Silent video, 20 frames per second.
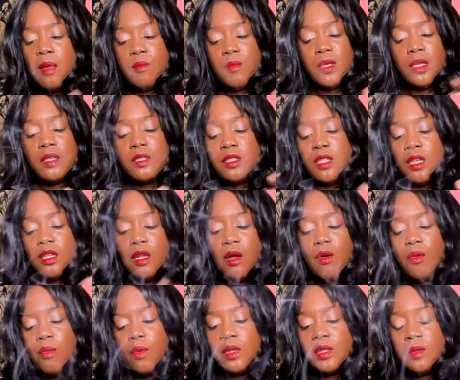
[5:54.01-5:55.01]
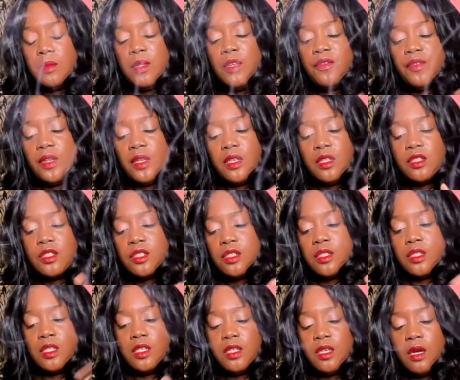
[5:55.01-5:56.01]
because they don't want to be
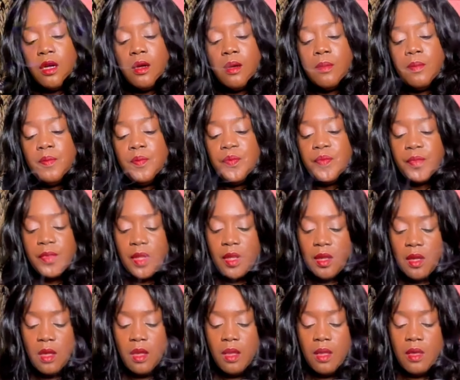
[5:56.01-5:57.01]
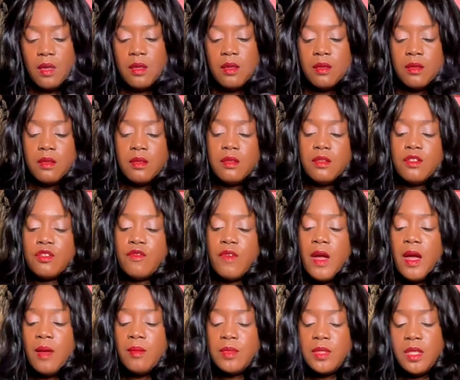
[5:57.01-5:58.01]
financially um,
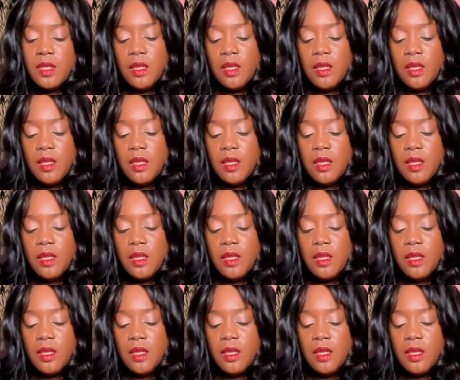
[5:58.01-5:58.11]
scrapped.